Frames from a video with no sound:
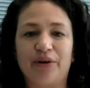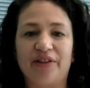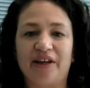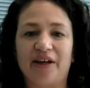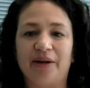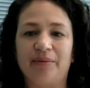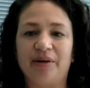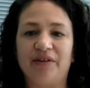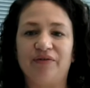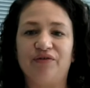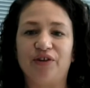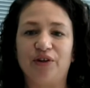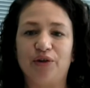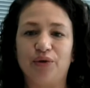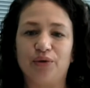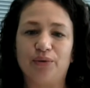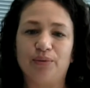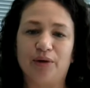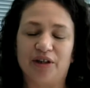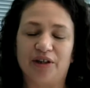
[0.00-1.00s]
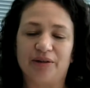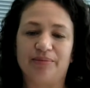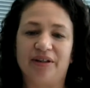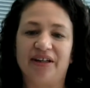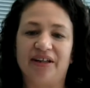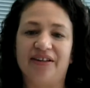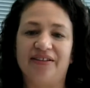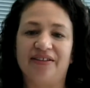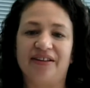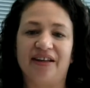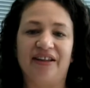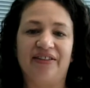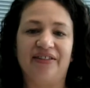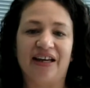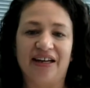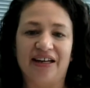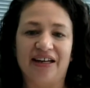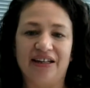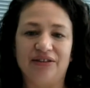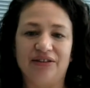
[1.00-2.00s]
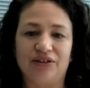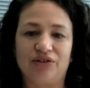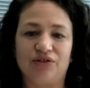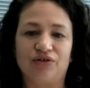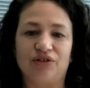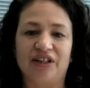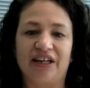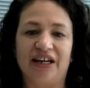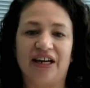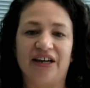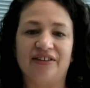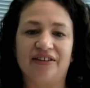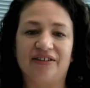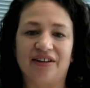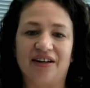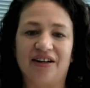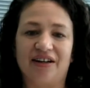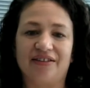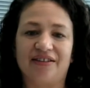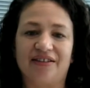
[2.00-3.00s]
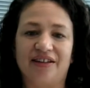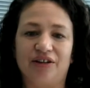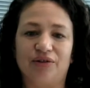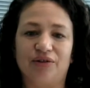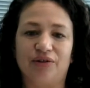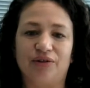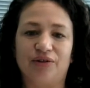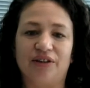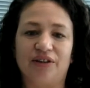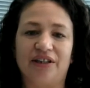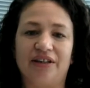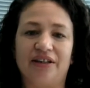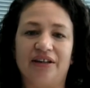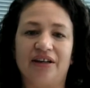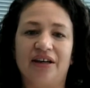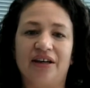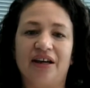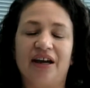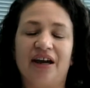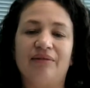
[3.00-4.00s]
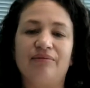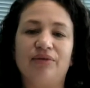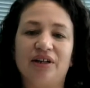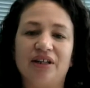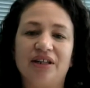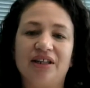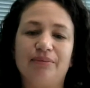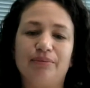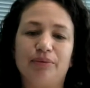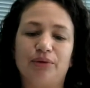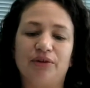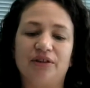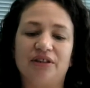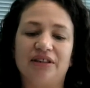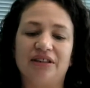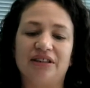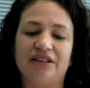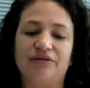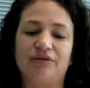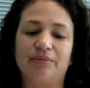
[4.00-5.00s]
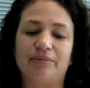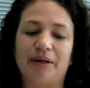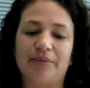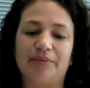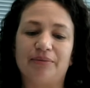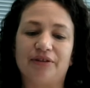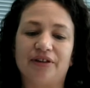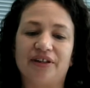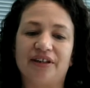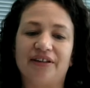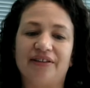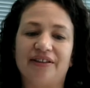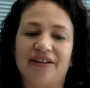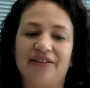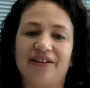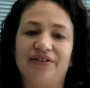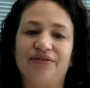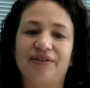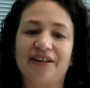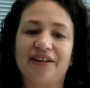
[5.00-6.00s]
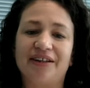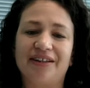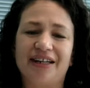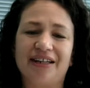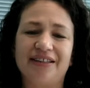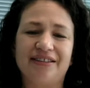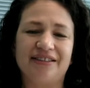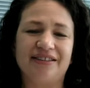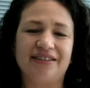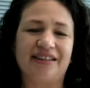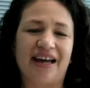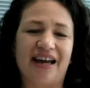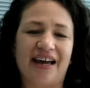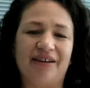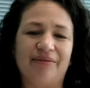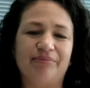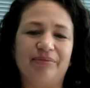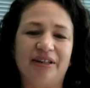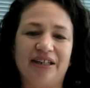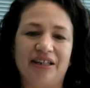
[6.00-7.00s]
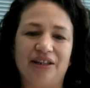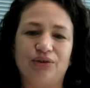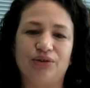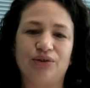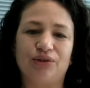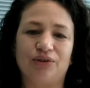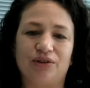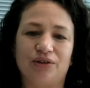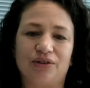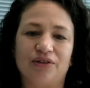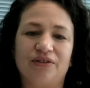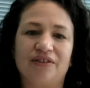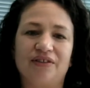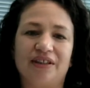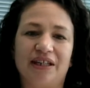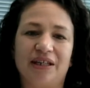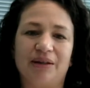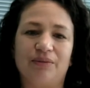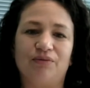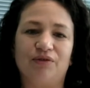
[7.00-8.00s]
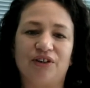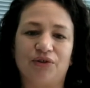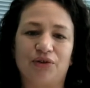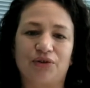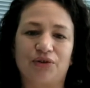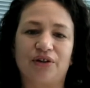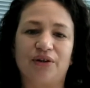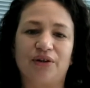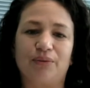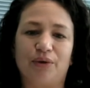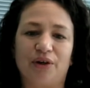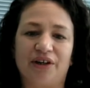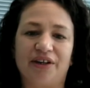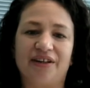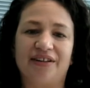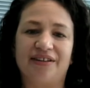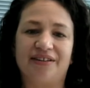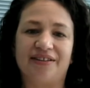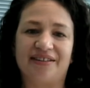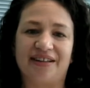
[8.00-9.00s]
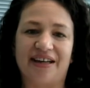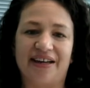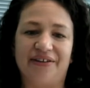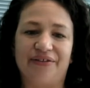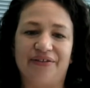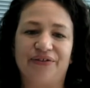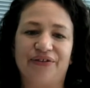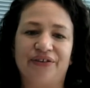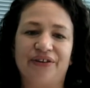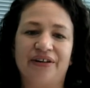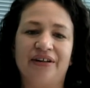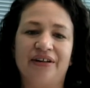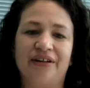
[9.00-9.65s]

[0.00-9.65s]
what they mean for your workplace and that industry and the tasks that you're doing. And really importantly, remembering that these regulations have been introduced to keep Victorian workers safe.